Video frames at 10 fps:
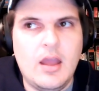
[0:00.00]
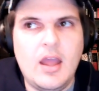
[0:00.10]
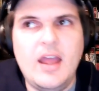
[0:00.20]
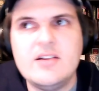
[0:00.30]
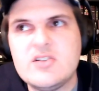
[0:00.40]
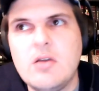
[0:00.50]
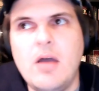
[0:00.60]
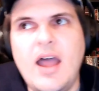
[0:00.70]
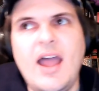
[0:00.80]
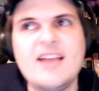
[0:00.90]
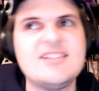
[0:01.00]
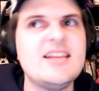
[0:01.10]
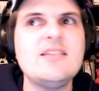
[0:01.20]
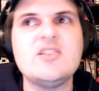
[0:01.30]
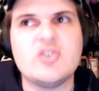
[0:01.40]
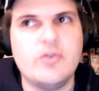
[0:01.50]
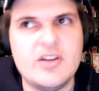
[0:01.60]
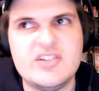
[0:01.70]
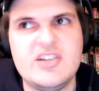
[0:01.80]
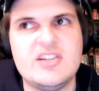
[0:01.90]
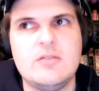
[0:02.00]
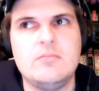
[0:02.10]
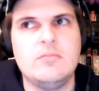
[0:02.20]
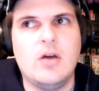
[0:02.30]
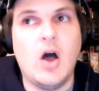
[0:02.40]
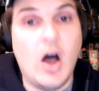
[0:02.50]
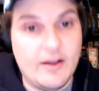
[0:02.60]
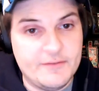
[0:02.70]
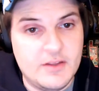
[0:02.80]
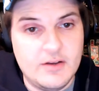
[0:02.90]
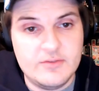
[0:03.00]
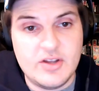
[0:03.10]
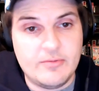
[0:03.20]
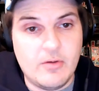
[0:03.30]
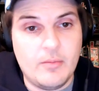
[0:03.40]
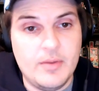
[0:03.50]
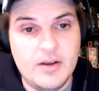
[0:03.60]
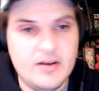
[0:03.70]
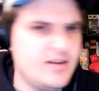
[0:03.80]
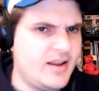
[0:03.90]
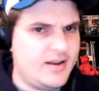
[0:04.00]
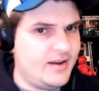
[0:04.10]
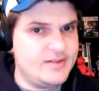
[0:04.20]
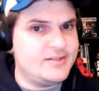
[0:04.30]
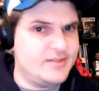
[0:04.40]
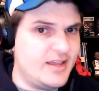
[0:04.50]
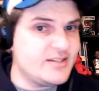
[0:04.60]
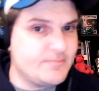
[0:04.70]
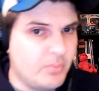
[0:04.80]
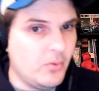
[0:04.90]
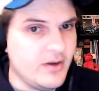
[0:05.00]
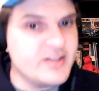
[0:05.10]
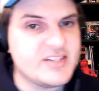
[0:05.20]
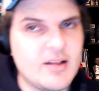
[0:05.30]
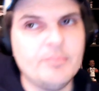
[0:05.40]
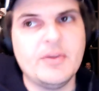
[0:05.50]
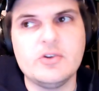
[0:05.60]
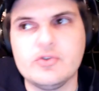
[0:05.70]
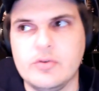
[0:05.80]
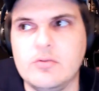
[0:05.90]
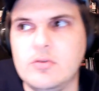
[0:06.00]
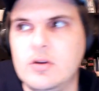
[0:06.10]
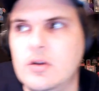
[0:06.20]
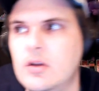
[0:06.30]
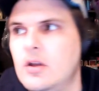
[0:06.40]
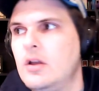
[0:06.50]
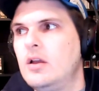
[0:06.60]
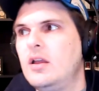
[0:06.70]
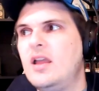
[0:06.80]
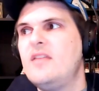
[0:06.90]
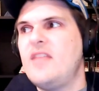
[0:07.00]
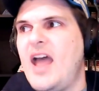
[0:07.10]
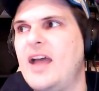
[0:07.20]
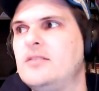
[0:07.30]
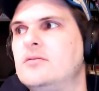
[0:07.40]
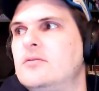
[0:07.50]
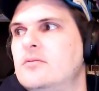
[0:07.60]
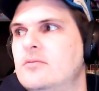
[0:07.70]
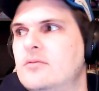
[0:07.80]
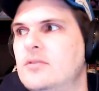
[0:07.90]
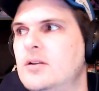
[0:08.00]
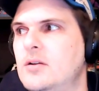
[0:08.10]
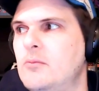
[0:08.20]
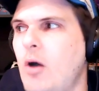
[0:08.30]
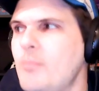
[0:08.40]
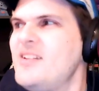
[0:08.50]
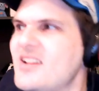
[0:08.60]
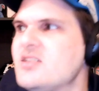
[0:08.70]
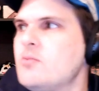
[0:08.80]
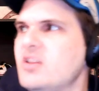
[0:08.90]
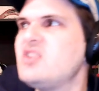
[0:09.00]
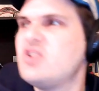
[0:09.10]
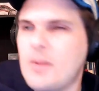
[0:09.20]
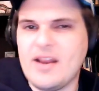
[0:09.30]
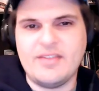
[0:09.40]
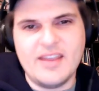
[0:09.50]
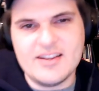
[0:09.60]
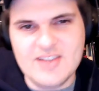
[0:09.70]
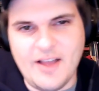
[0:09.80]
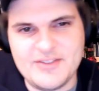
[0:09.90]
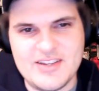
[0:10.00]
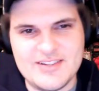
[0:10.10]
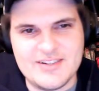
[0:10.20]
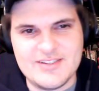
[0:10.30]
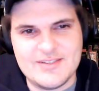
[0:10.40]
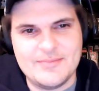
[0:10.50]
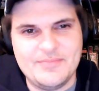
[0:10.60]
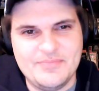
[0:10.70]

And so I, see this criticism often of Jeff Weltman, and, and, and it's it's born in something true, in that Weltman doesn't really do anything in his off seasons.